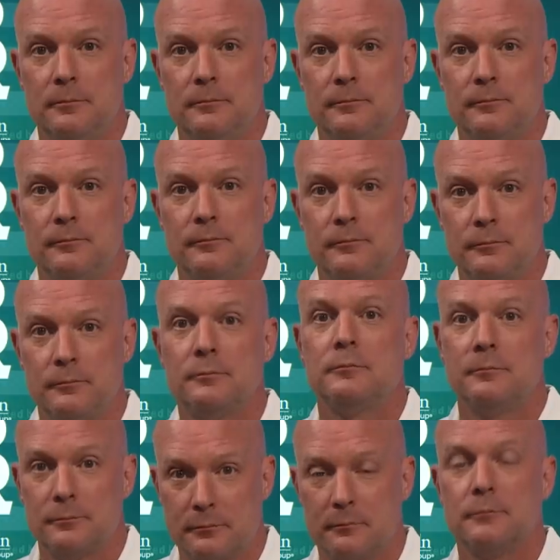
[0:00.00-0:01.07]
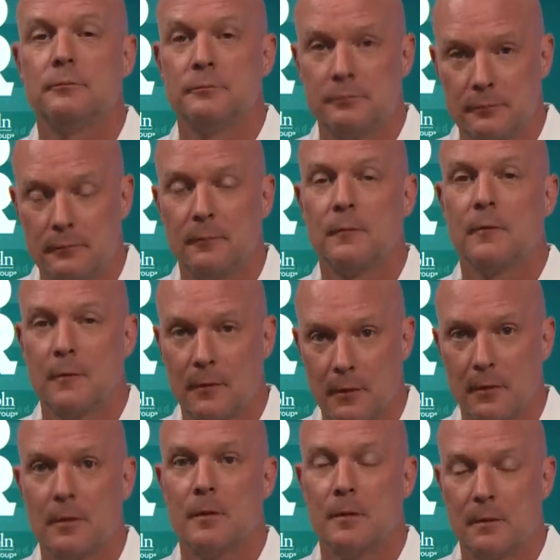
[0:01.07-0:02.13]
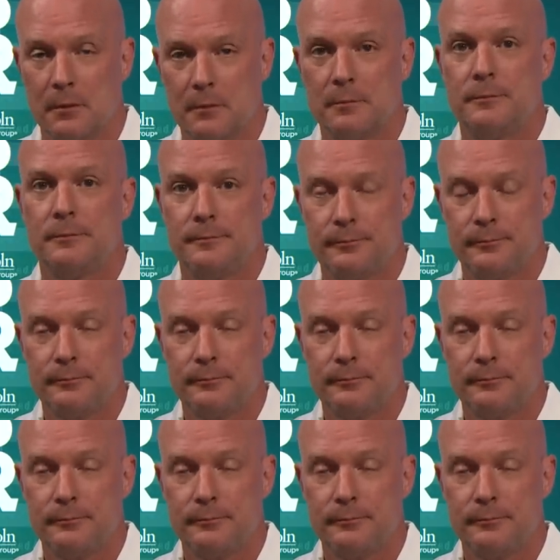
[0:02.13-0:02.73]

who Deuce Staley is and as a leader in that group. And